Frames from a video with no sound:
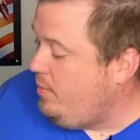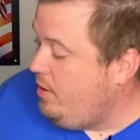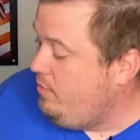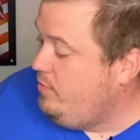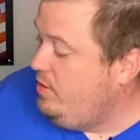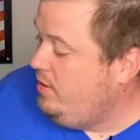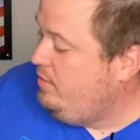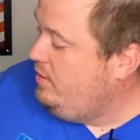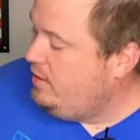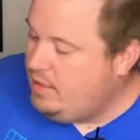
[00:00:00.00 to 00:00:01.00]
I really
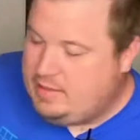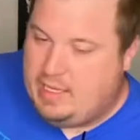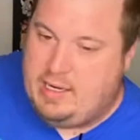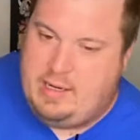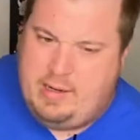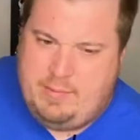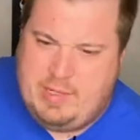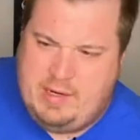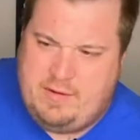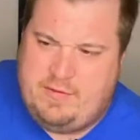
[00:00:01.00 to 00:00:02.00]
really like that. I'm
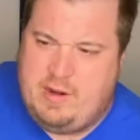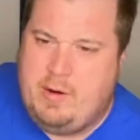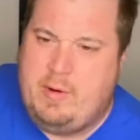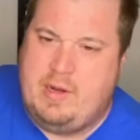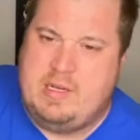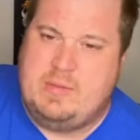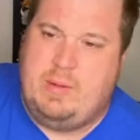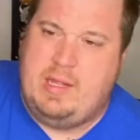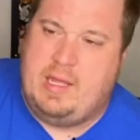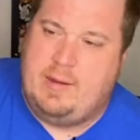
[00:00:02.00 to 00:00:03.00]
gonna figure out where to
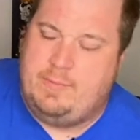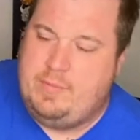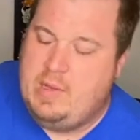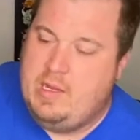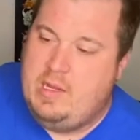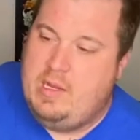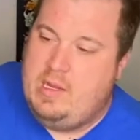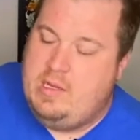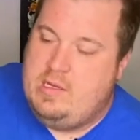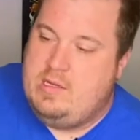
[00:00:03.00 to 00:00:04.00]
display that.
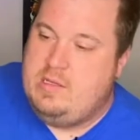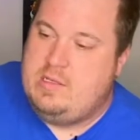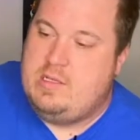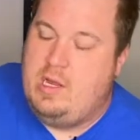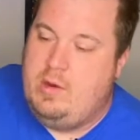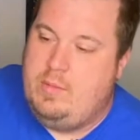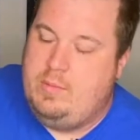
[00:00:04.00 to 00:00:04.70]
So.